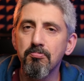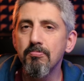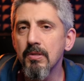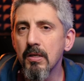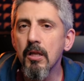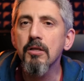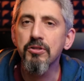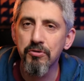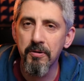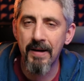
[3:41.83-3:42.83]

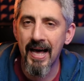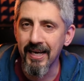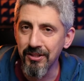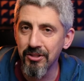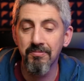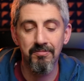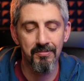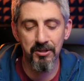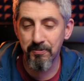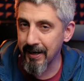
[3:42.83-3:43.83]
luxury package,
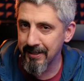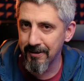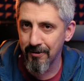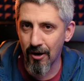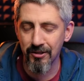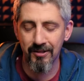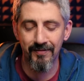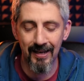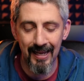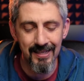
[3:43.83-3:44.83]
despite the cost of
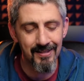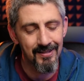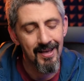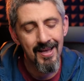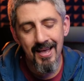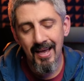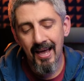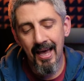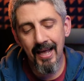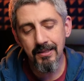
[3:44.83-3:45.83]
the lens.
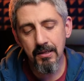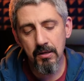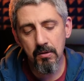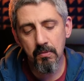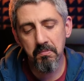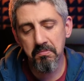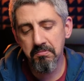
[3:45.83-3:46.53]
And so,